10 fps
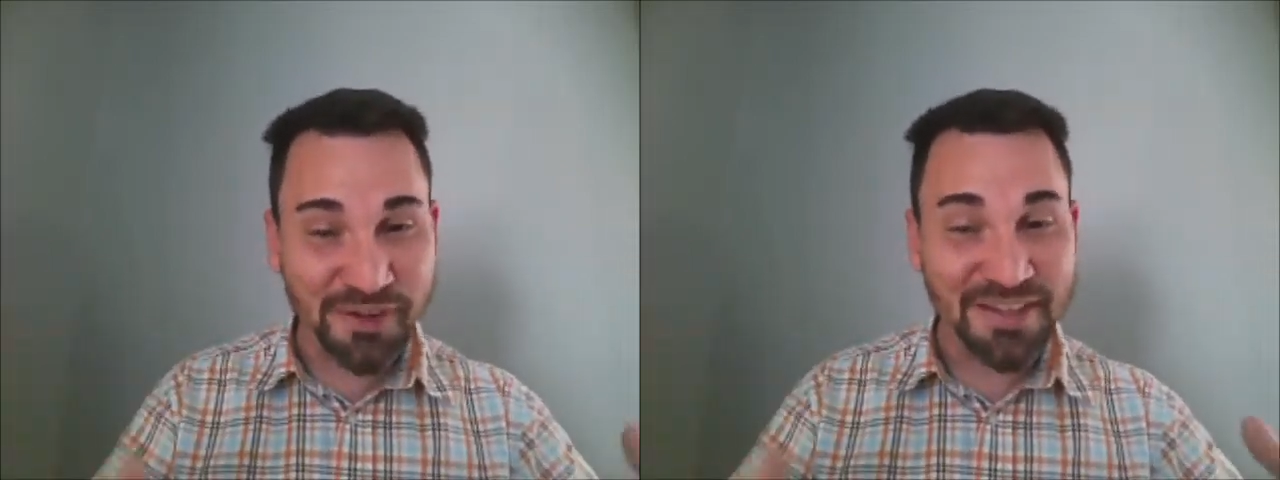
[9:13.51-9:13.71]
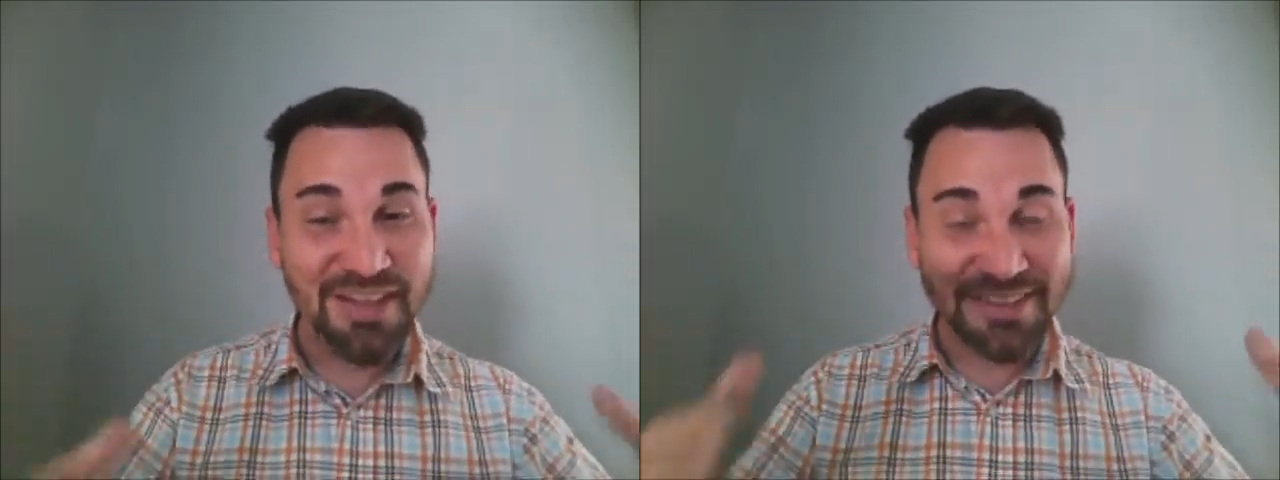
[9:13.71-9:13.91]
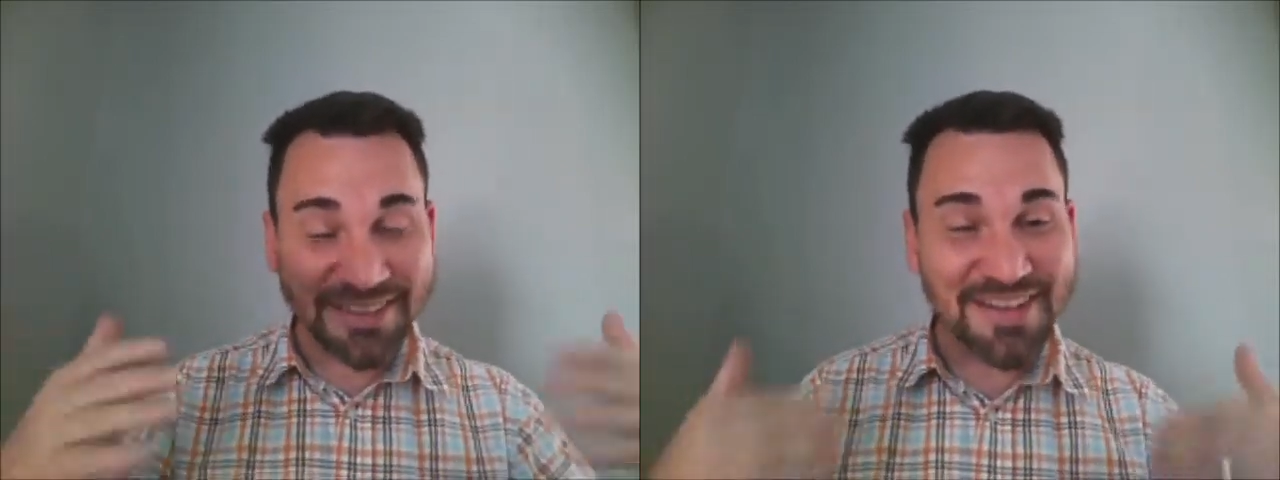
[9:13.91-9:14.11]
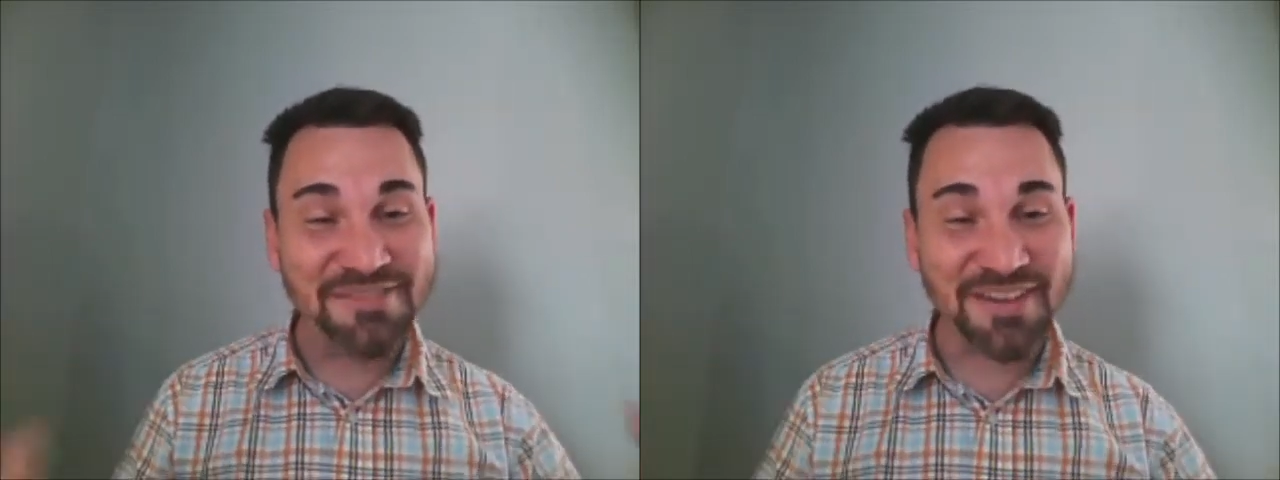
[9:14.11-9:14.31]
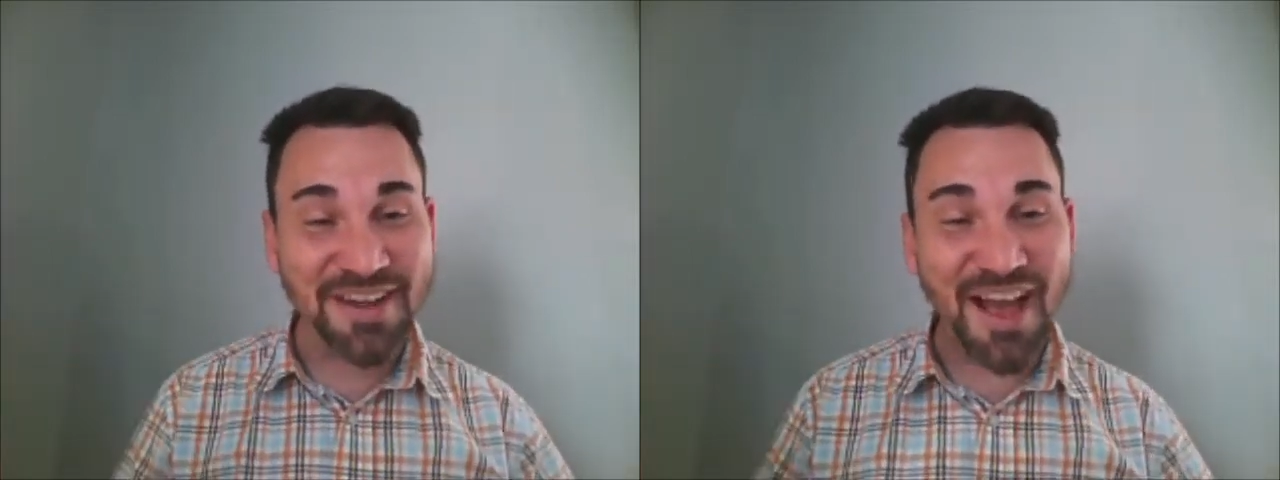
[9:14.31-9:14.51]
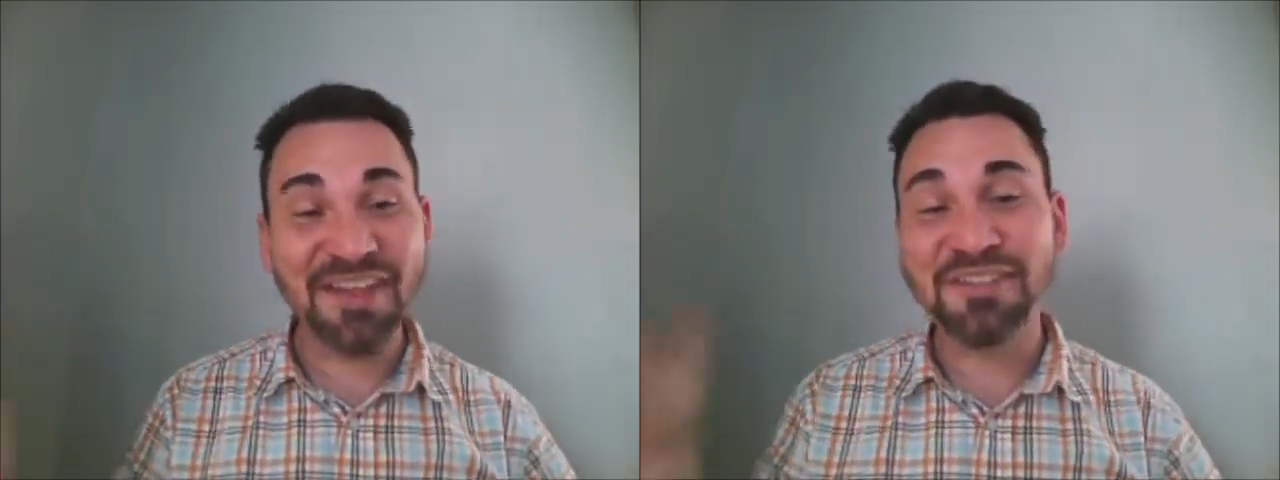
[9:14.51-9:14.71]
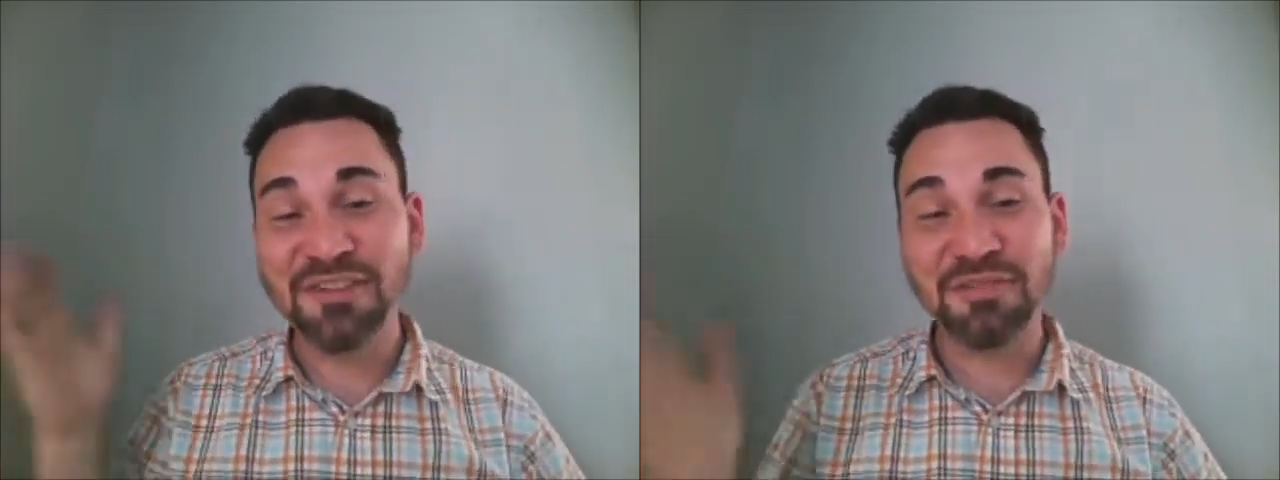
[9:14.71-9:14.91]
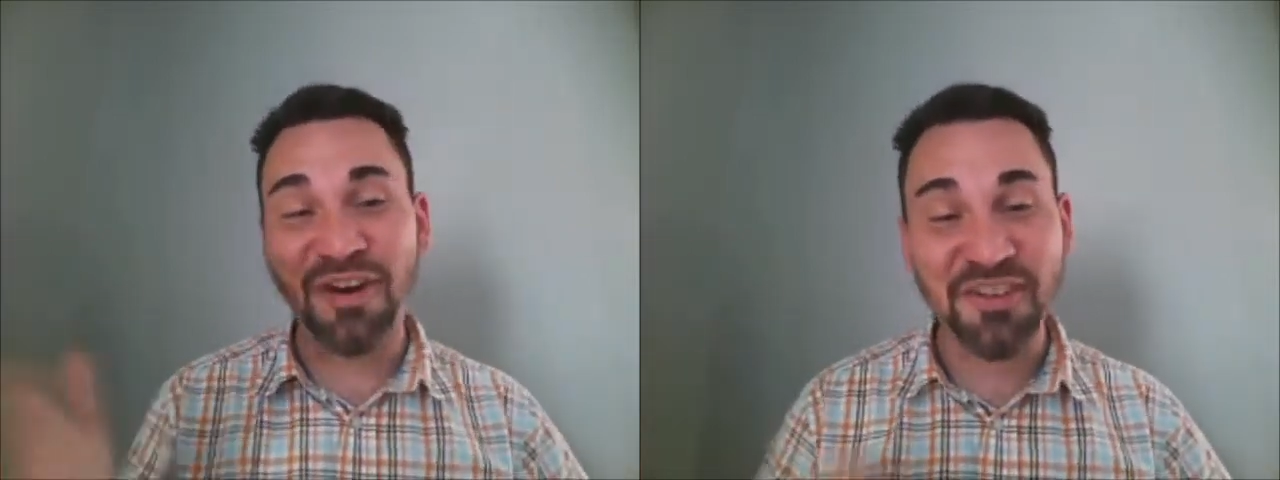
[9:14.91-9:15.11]
not to return back
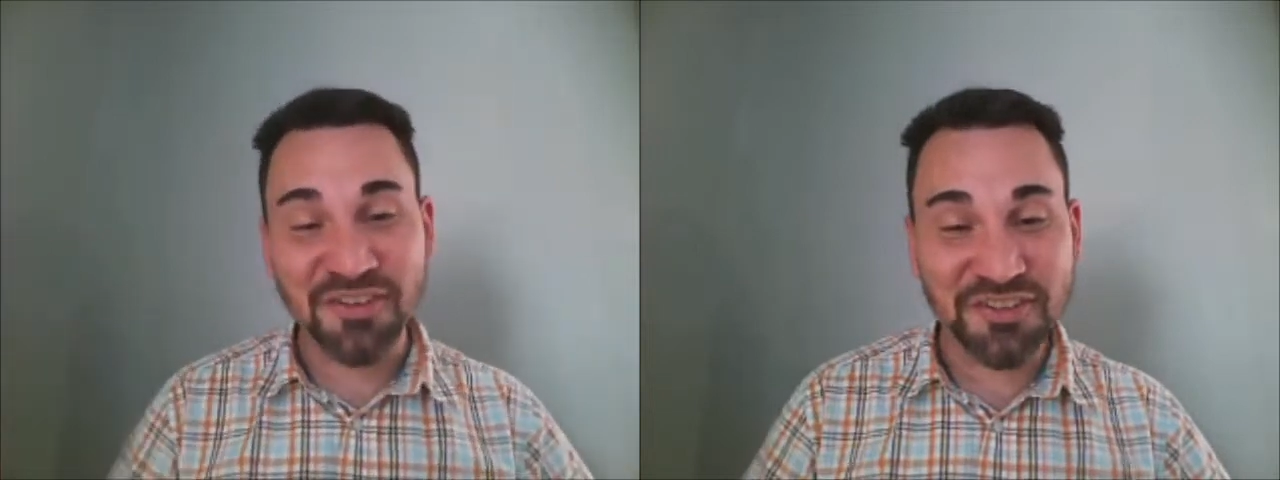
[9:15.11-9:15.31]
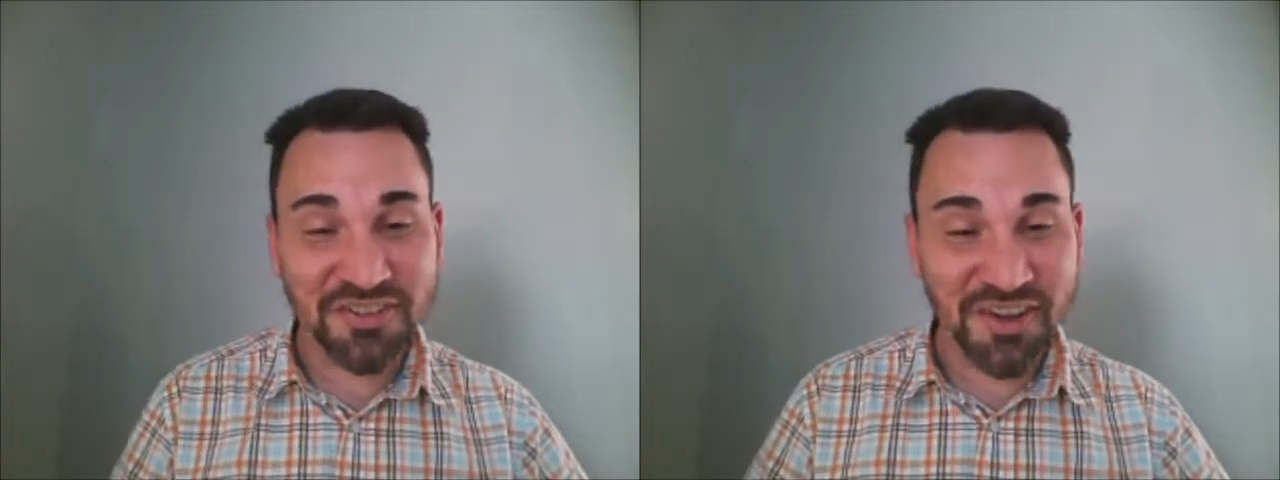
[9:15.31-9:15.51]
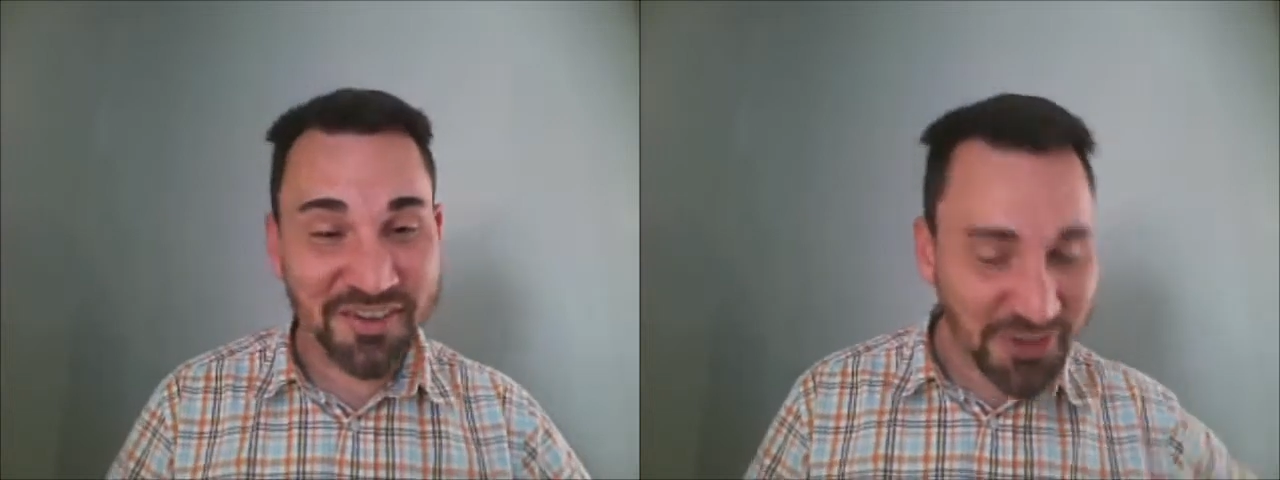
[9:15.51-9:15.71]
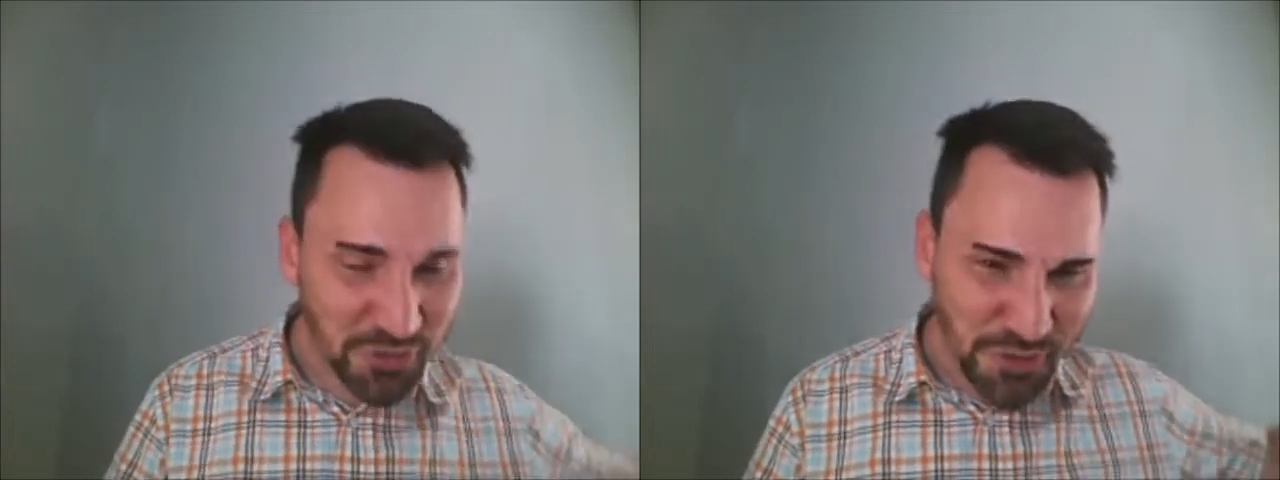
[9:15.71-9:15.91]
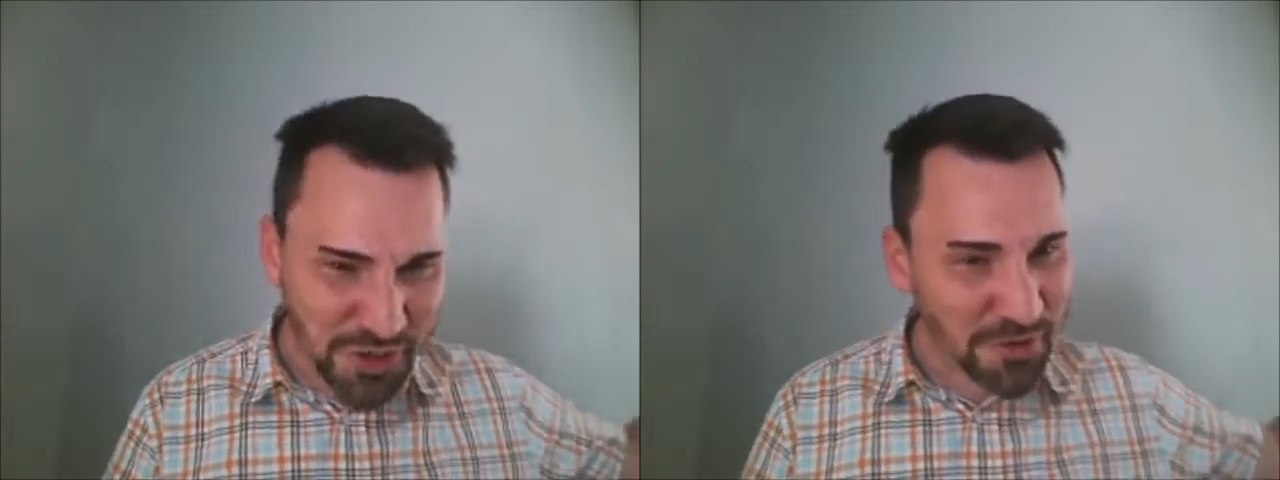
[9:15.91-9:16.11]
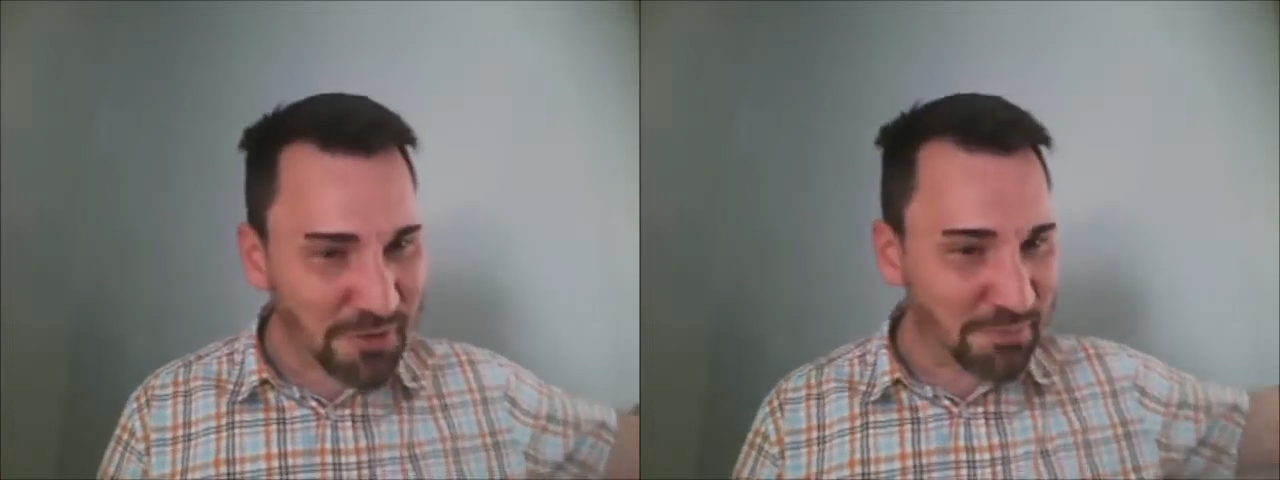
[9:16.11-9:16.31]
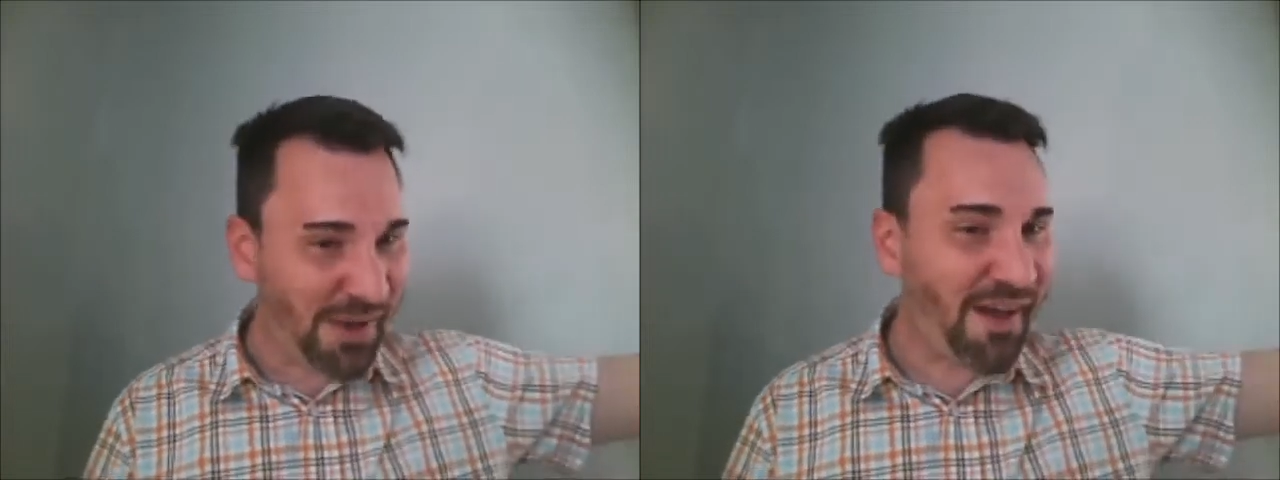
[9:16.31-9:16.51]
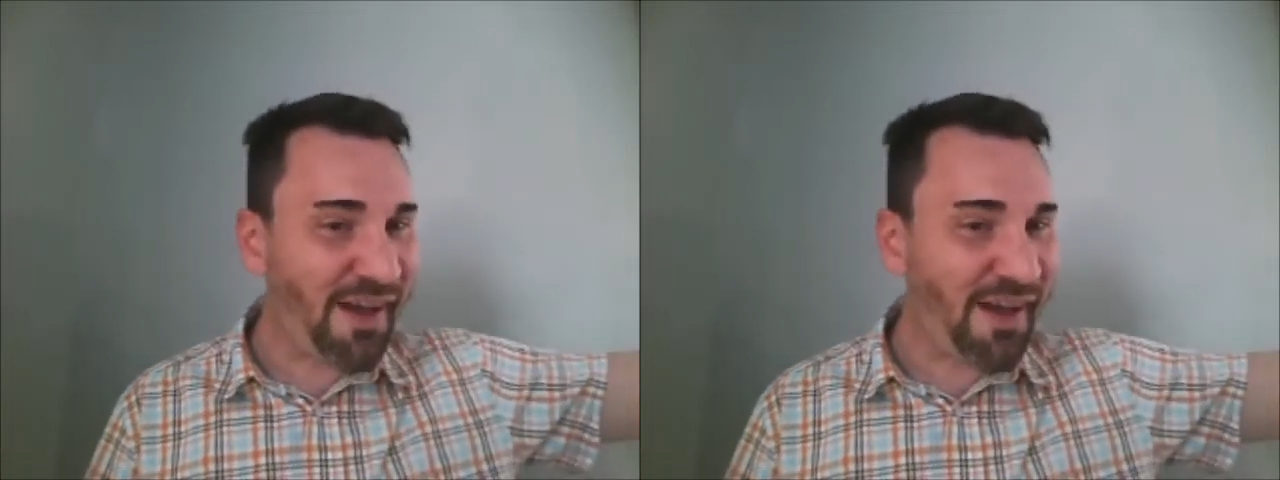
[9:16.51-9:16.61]
to the pigsty.